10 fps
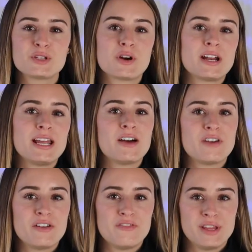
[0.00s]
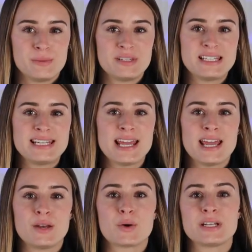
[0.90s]
majority of our Philips
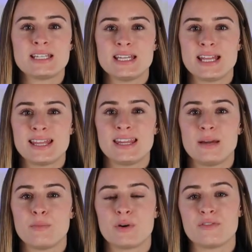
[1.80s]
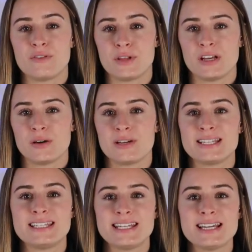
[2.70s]
T8 or TLED lamp portfolio
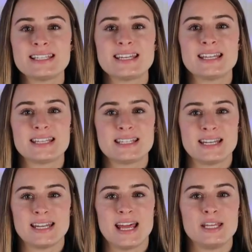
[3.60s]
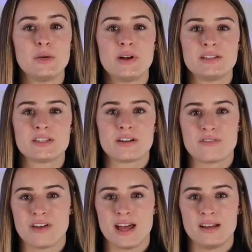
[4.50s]
is DLC listed and UL
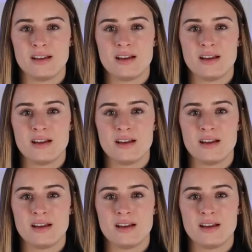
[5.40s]
certified.